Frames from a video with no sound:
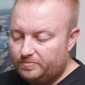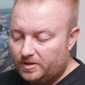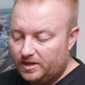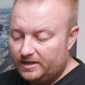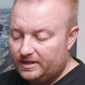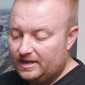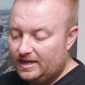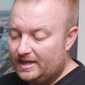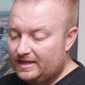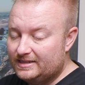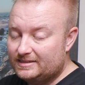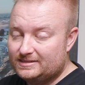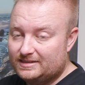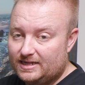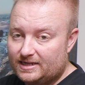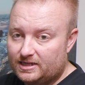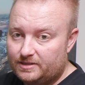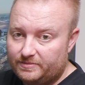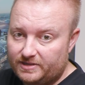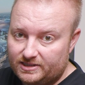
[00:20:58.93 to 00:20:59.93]
but it's
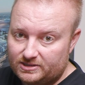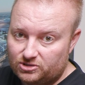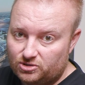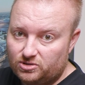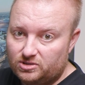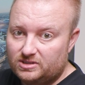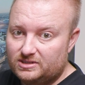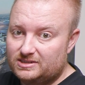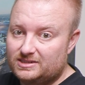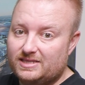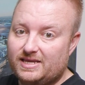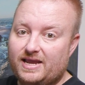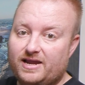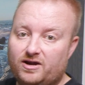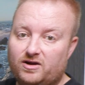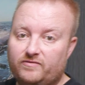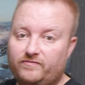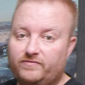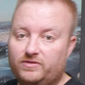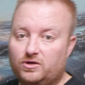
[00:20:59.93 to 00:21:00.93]
not going to be as good as the
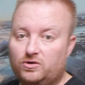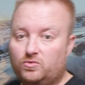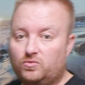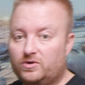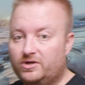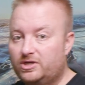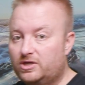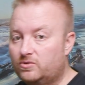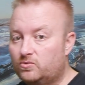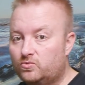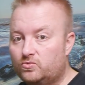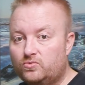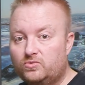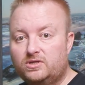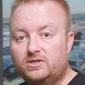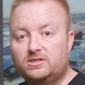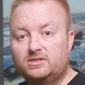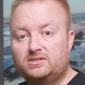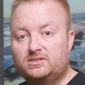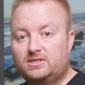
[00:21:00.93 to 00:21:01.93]
airflow, where you can
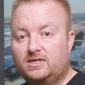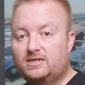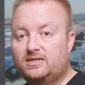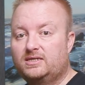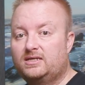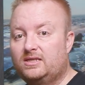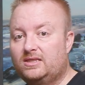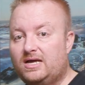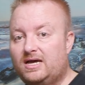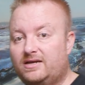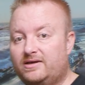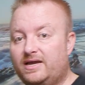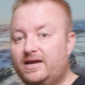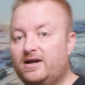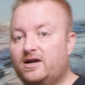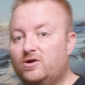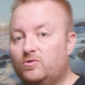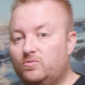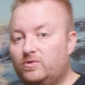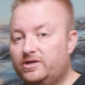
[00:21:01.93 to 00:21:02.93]
really suck in a lot of
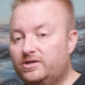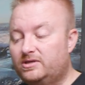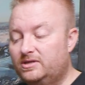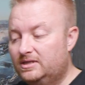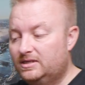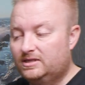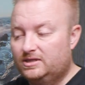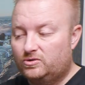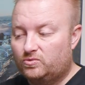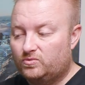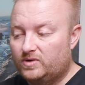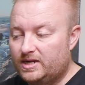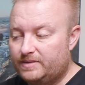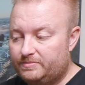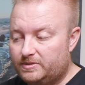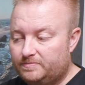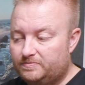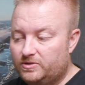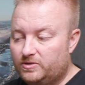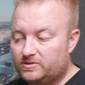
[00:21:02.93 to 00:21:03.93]
air when you
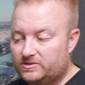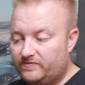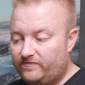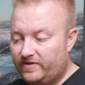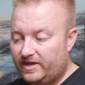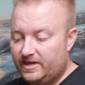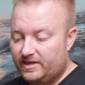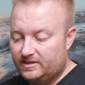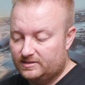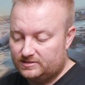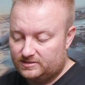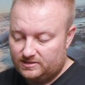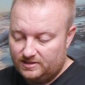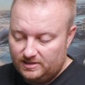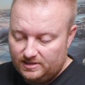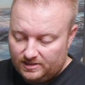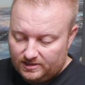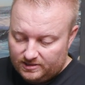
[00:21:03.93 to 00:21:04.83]
ramp up those fans.